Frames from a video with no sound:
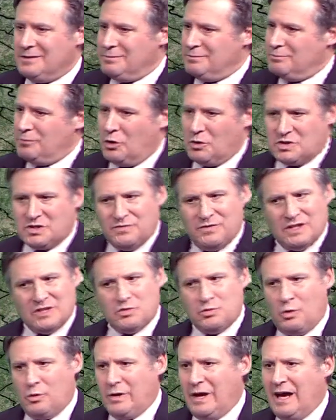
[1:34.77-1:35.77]
Most of
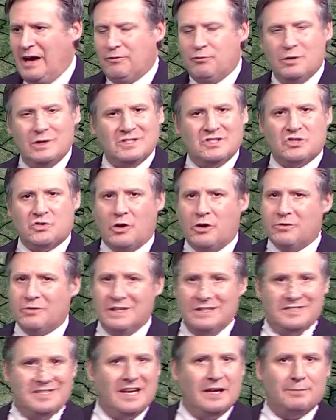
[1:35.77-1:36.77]
us won't have winds stronger
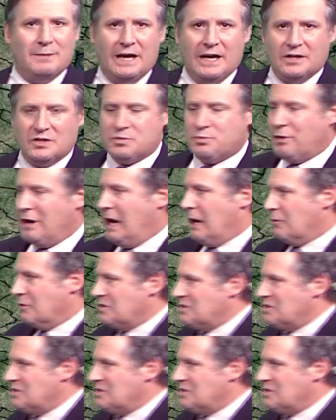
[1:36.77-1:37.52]
than 10 miles per hour